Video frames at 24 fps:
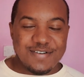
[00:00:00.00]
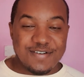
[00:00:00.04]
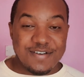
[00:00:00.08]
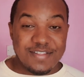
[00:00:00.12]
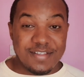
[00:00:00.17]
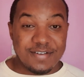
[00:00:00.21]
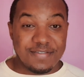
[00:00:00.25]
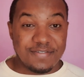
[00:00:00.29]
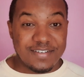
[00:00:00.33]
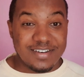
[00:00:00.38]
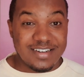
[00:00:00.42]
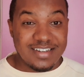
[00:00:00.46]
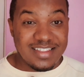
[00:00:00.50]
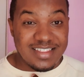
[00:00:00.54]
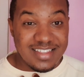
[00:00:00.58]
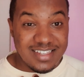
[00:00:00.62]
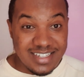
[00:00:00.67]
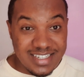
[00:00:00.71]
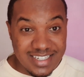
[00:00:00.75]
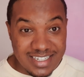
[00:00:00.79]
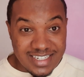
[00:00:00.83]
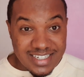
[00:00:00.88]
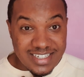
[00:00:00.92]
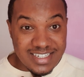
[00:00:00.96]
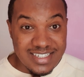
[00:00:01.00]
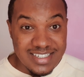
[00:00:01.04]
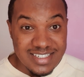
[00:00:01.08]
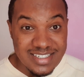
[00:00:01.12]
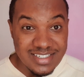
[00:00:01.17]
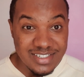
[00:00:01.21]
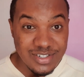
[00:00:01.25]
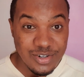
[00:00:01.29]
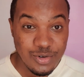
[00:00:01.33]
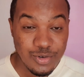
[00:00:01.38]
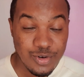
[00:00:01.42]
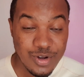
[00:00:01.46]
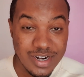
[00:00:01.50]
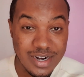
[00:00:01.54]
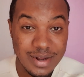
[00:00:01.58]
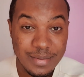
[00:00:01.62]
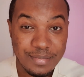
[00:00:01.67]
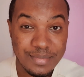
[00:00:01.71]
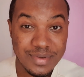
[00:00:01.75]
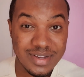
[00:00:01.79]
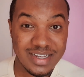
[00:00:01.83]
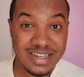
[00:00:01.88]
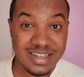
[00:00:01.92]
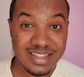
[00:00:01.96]
The funny thing is, when I'm
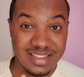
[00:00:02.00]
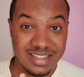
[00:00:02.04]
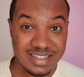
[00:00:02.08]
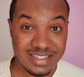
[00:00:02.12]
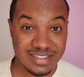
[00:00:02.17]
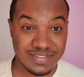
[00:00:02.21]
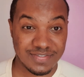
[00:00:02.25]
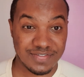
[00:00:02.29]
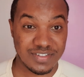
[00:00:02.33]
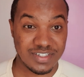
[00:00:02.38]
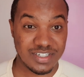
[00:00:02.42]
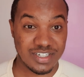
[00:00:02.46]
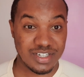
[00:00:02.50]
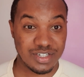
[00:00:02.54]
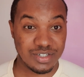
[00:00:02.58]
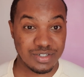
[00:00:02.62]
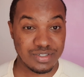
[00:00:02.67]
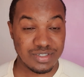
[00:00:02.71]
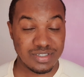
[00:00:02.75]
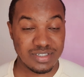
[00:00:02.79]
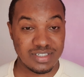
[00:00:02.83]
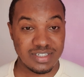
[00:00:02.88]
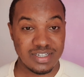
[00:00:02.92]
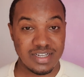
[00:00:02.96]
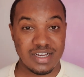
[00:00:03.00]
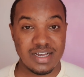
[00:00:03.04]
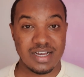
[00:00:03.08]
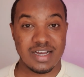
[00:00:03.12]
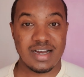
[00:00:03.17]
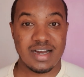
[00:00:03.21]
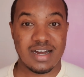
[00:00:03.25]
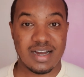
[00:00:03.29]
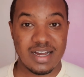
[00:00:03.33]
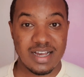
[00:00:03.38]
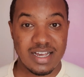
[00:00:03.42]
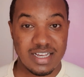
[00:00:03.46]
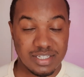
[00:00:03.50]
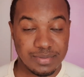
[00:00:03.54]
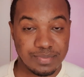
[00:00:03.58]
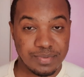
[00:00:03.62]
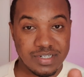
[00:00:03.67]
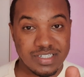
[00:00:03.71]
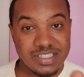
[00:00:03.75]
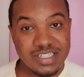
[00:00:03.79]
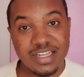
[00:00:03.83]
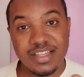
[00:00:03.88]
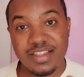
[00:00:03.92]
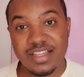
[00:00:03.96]
making these videos,
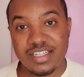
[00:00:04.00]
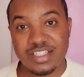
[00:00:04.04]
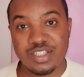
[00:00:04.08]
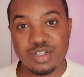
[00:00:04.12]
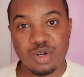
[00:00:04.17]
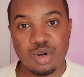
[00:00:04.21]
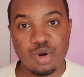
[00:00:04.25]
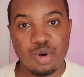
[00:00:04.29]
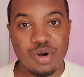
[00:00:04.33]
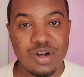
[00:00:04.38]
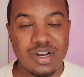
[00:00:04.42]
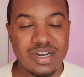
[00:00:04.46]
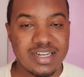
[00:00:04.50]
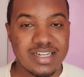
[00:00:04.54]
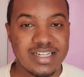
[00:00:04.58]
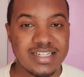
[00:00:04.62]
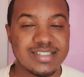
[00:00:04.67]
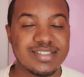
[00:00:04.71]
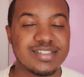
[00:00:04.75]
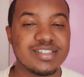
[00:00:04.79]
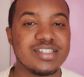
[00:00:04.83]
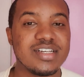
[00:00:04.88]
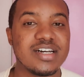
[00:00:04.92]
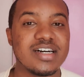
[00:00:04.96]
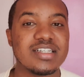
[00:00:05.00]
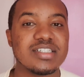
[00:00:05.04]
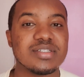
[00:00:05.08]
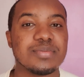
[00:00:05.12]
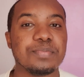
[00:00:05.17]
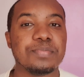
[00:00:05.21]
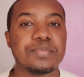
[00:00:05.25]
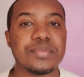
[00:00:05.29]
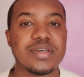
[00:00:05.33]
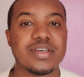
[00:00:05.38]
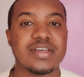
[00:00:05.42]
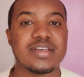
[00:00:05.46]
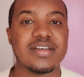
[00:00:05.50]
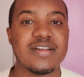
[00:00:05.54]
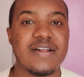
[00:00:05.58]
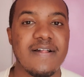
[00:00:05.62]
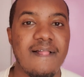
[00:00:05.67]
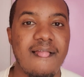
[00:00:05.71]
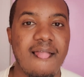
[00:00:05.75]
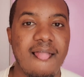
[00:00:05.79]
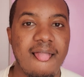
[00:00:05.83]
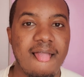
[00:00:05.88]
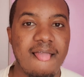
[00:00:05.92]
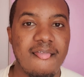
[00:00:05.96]
especially the solo one, it's just me
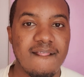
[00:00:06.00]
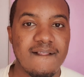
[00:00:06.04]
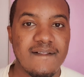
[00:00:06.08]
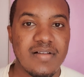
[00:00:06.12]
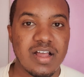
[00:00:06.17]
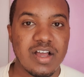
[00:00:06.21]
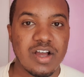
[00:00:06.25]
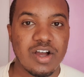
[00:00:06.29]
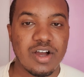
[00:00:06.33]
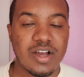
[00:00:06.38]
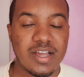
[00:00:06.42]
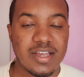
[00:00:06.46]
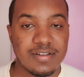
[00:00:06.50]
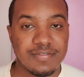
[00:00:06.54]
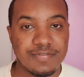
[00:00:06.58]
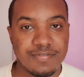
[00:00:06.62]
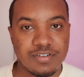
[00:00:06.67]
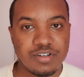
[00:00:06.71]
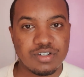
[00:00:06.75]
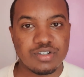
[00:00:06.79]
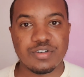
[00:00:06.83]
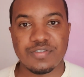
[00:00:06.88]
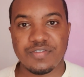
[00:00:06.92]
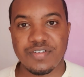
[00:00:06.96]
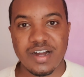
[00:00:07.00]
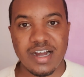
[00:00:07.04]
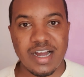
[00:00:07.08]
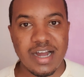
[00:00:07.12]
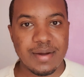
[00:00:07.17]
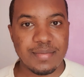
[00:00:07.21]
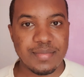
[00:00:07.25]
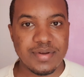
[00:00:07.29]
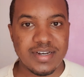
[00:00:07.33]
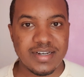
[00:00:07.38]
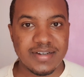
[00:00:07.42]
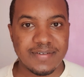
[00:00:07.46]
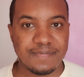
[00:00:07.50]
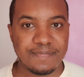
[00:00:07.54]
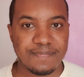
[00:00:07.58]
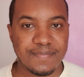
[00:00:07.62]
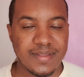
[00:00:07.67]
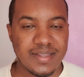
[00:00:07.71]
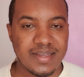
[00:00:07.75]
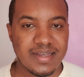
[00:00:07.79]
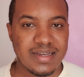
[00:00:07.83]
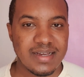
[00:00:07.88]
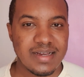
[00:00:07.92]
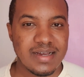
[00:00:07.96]
in front of a camera.
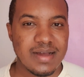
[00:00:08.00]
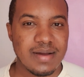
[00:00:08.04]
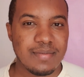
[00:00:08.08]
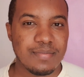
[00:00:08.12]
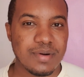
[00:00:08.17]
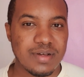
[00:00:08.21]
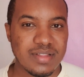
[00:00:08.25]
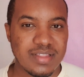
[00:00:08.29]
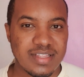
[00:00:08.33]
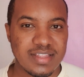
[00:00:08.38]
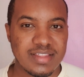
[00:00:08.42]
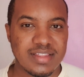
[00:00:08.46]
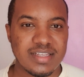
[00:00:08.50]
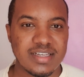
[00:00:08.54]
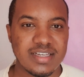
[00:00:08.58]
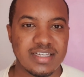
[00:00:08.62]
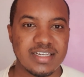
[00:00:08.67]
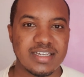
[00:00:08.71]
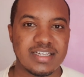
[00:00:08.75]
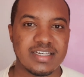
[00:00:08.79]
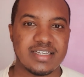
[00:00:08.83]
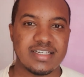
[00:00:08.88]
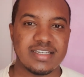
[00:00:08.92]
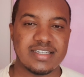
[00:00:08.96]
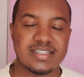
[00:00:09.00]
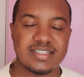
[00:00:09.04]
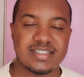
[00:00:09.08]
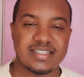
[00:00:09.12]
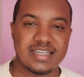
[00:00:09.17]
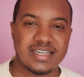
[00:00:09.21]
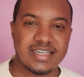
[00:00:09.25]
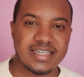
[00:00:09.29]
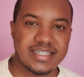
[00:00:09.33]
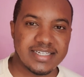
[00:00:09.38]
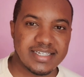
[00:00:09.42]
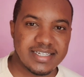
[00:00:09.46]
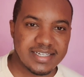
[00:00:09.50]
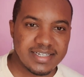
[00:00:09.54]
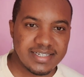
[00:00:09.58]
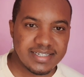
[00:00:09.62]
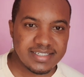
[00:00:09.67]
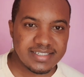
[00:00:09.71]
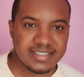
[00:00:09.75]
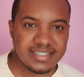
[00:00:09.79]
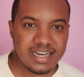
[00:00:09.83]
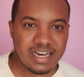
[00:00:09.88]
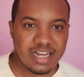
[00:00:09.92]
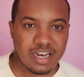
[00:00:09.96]
But the thing is, it
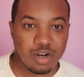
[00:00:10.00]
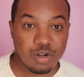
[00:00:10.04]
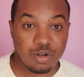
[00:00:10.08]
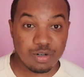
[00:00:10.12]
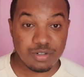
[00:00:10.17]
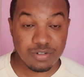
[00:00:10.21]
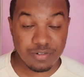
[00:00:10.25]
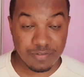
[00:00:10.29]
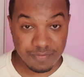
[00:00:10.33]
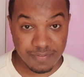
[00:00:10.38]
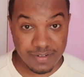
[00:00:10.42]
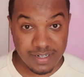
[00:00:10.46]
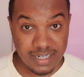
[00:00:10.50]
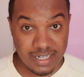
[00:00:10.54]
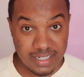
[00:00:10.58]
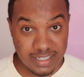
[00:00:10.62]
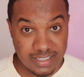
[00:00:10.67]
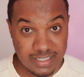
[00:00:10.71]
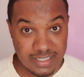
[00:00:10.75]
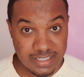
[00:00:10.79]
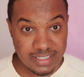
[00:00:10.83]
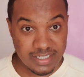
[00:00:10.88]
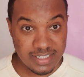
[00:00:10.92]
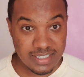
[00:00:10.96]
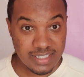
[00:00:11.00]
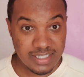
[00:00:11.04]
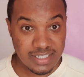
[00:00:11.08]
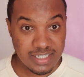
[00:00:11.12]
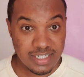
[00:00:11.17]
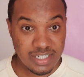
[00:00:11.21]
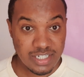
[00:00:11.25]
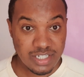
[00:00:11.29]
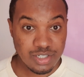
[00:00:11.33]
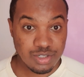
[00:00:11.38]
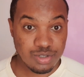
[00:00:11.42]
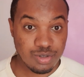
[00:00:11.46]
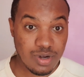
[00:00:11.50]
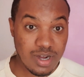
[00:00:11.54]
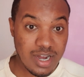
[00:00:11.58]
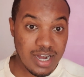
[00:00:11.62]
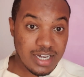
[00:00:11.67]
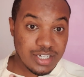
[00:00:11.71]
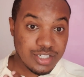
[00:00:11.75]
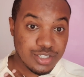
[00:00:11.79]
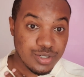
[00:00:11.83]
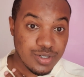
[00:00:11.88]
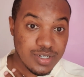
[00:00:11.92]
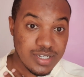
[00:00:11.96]
takes a lot of gut to
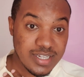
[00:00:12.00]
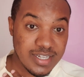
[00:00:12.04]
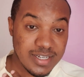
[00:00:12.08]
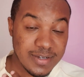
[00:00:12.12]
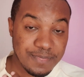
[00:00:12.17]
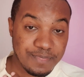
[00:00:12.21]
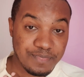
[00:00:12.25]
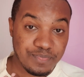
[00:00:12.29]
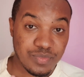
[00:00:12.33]
actually